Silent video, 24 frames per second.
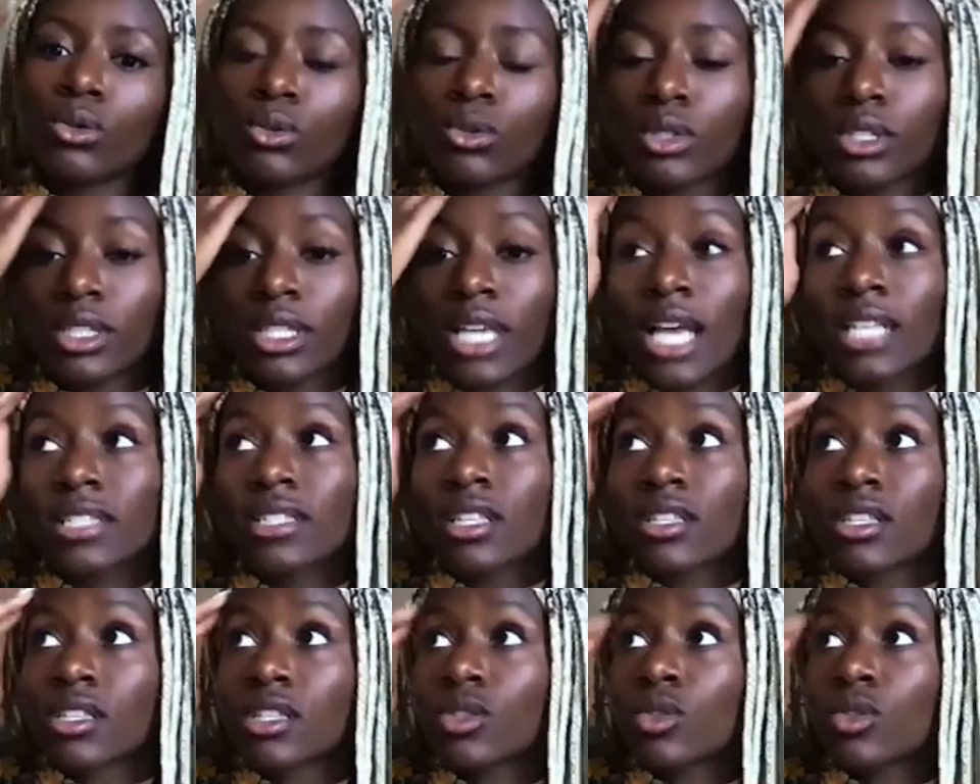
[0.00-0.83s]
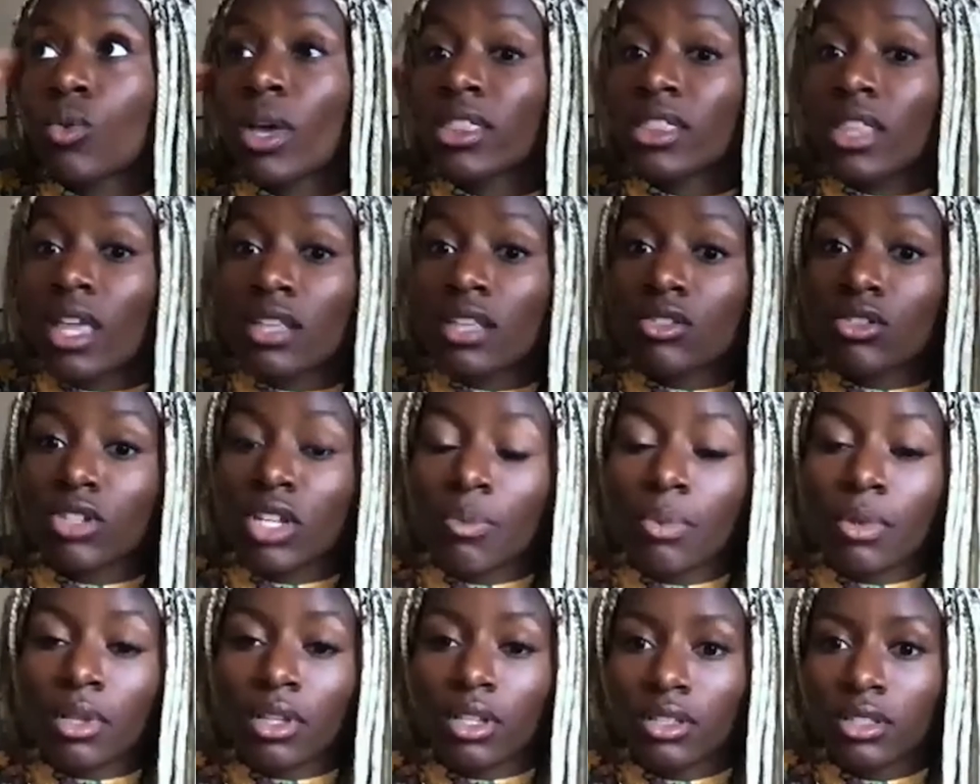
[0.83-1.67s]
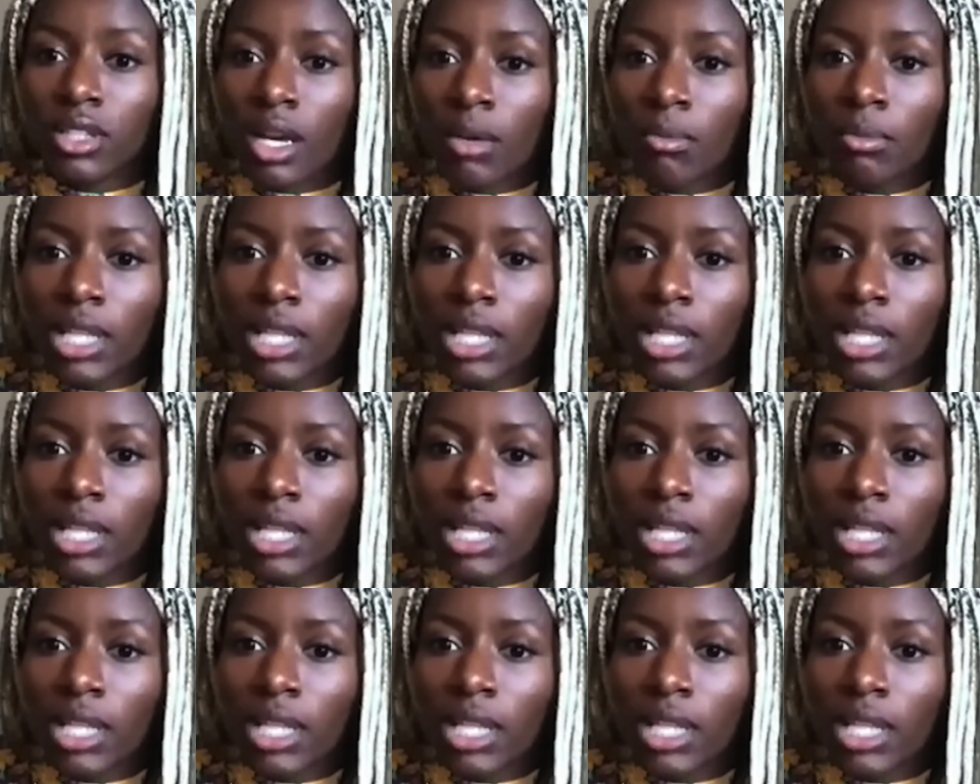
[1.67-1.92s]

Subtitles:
yes, this is the way things are typically done,